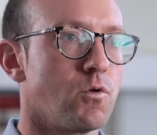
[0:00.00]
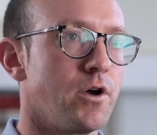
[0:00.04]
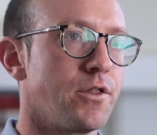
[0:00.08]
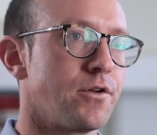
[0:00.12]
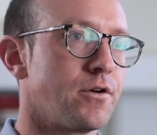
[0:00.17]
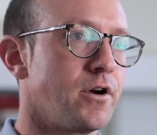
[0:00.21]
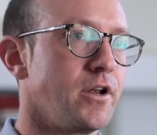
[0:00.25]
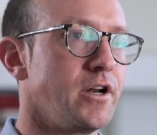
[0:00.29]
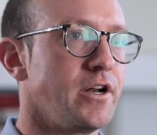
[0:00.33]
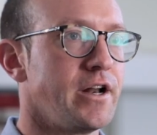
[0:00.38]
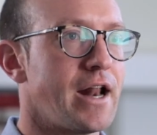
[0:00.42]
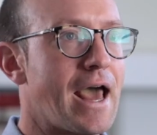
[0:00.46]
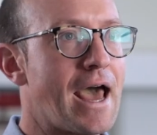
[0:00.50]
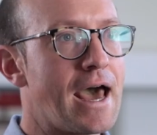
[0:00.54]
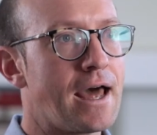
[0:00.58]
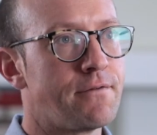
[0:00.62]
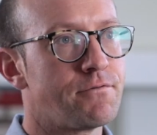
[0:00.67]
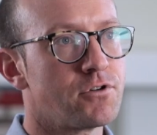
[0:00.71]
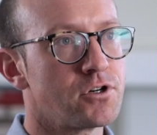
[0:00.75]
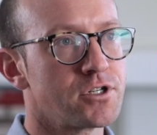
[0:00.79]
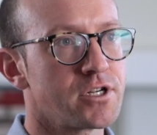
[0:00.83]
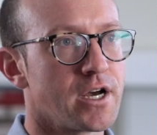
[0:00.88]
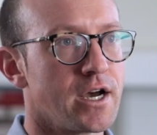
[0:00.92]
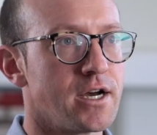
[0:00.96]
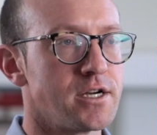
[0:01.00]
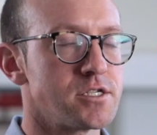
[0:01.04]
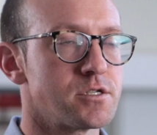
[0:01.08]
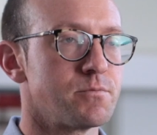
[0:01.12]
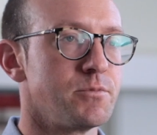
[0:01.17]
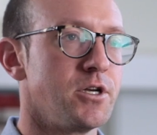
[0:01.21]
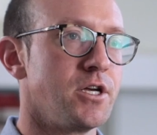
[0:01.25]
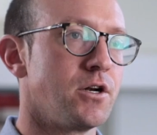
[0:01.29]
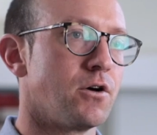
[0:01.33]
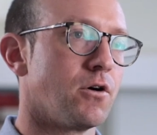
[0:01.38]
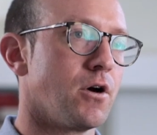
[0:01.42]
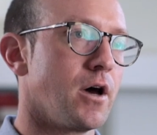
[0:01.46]
whether in an
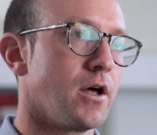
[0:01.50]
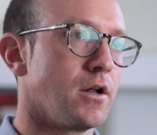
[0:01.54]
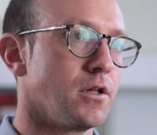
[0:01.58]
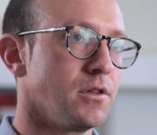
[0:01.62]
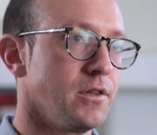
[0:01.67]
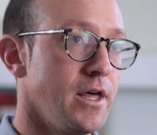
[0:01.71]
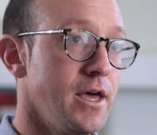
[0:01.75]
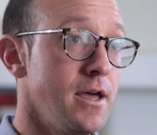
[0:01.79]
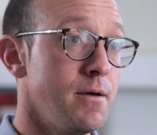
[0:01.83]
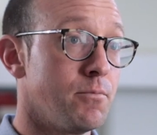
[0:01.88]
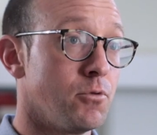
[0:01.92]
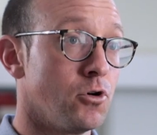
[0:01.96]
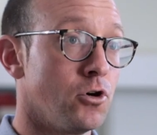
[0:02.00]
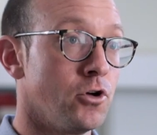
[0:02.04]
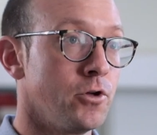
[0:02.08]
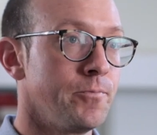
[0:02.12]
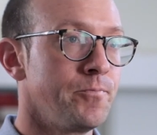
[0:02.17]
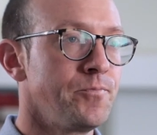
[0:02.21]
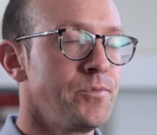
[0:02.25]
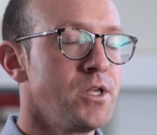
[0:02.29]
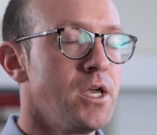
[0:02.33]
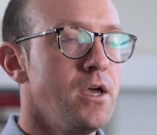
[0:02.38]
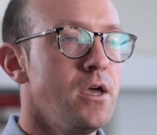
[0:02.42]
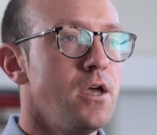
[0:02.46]
advertisement or on a label,